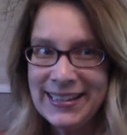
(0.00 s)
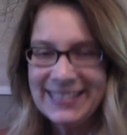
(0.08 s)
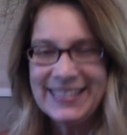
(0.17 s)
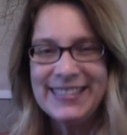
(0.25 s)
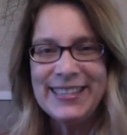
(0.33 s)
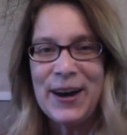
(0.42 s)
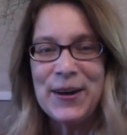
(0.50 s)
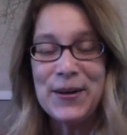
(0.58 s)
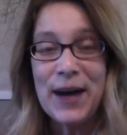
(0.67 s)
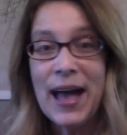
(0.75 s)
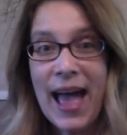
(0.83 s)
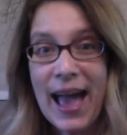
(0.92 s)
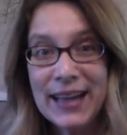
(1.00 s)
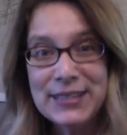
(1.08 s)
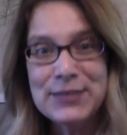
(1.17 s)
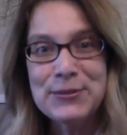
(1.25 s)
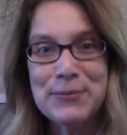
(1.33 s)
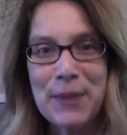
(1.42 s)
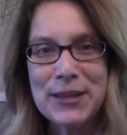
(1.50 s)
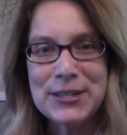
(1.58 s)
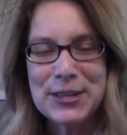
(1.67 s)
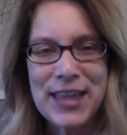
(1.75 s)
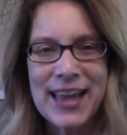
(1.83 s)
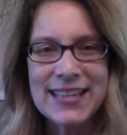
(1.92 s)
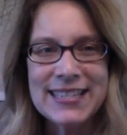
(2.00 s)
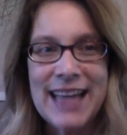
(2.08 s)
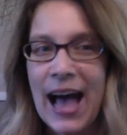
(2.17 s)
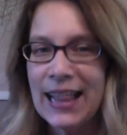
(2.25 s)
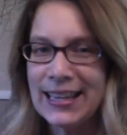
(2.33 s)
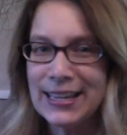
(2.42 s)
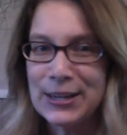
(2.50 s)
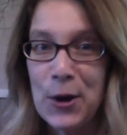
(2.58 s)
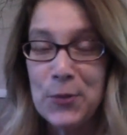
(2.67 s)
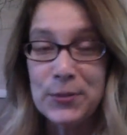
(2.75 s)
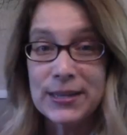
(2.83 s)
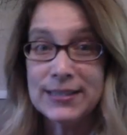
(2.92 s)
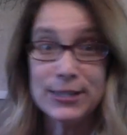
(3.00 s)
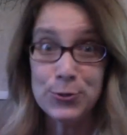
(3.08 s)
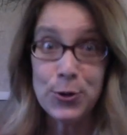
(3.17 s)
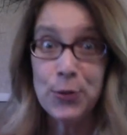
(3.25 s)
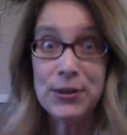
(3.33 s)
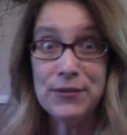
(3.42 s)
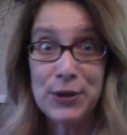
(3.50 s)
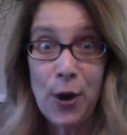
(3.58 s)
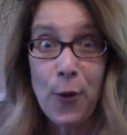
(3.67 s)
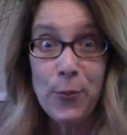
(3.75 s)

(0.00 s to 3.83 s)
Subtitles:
So extra special thanks to Holly at home because you don't even know